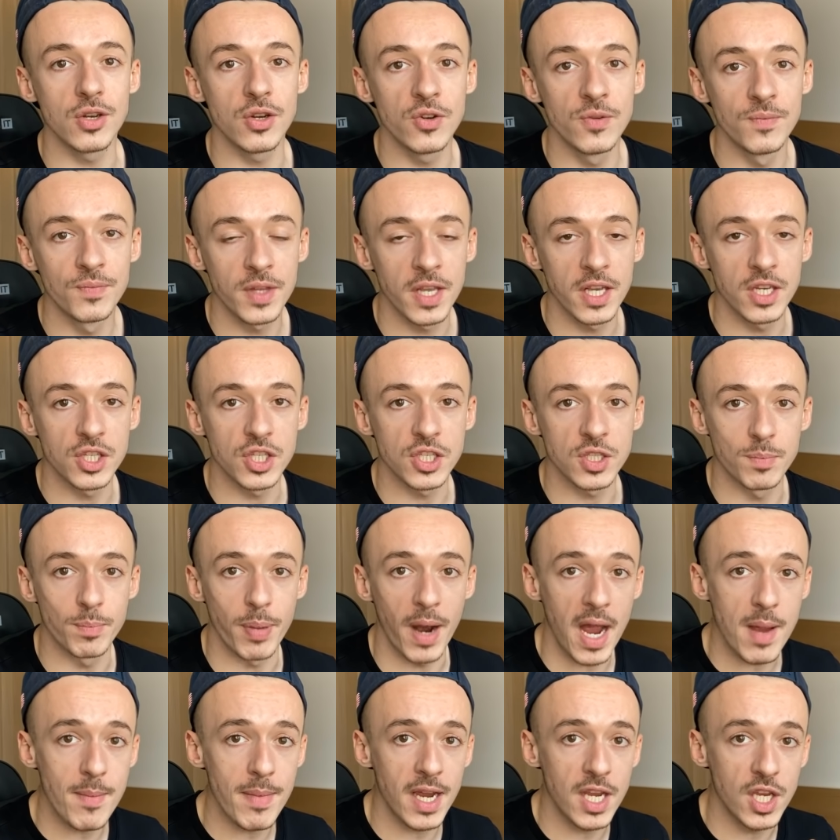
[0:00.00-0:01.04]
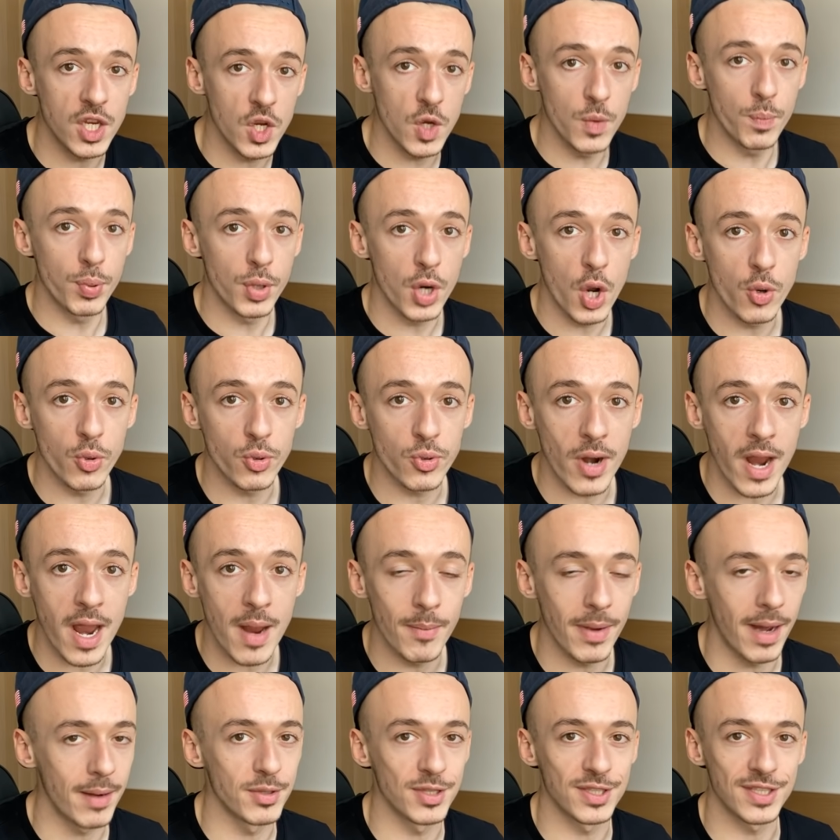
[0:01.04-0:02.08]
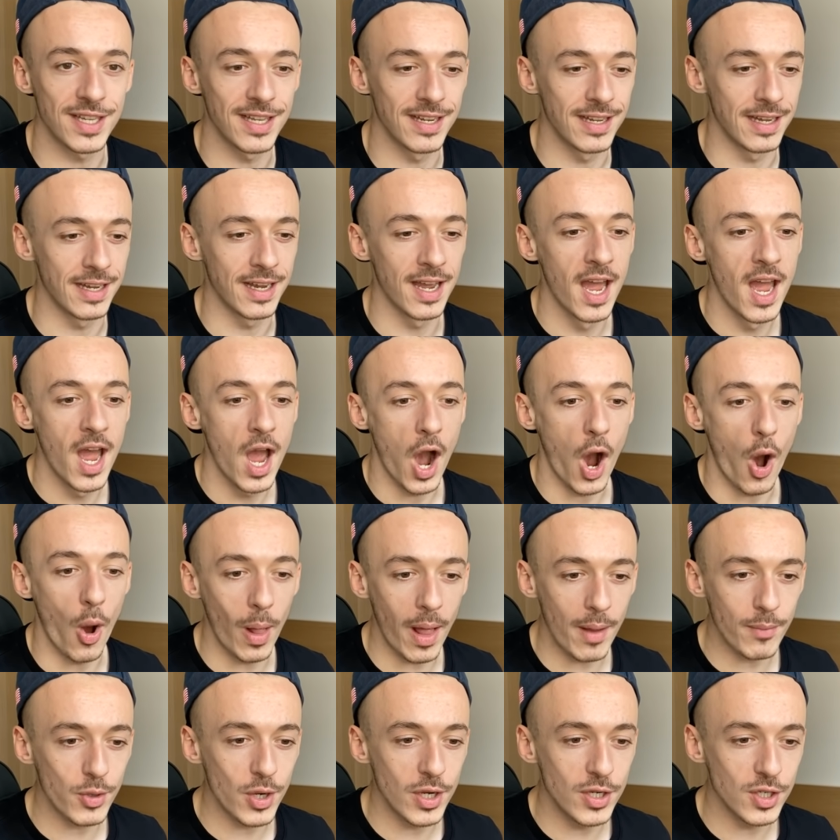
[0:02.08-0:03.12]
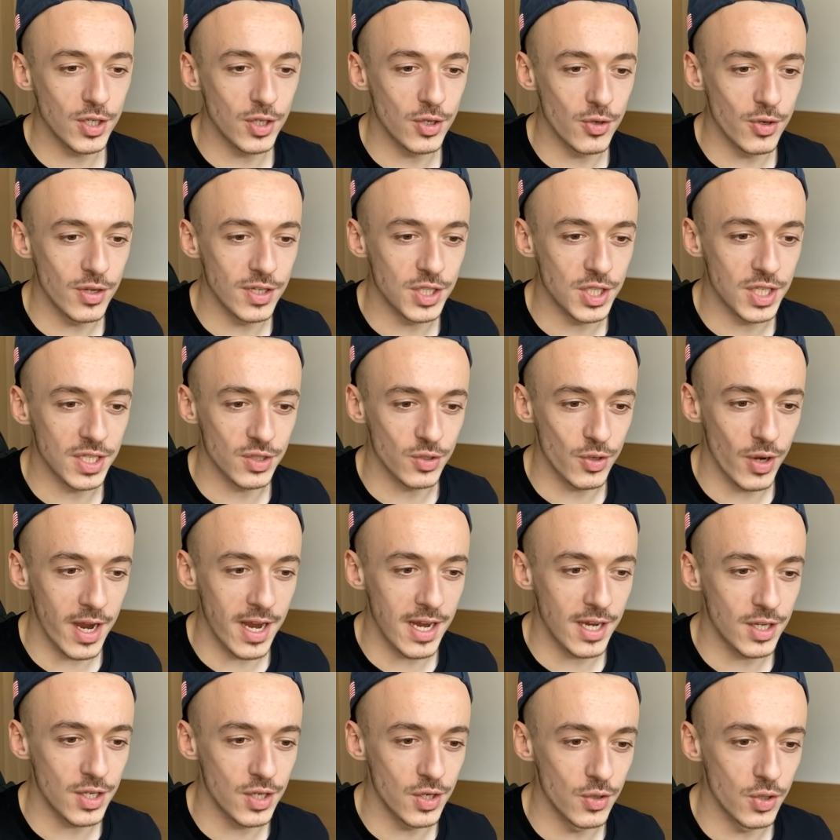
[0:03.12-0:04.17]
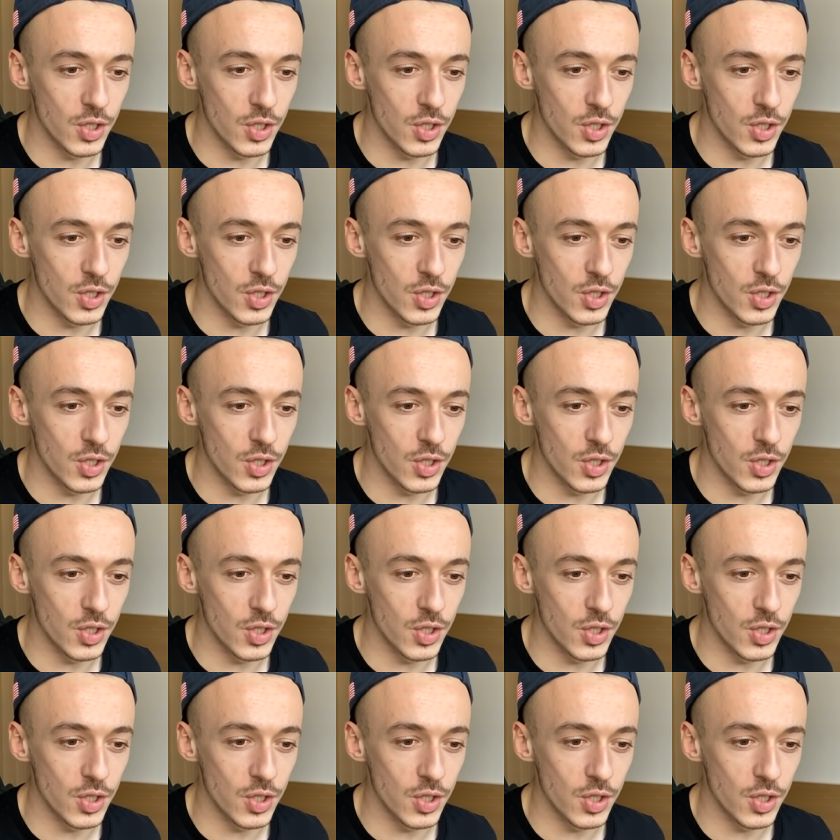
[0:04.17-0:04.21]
do is just buy my new program. I'm just kidding. All I'm going to do is just going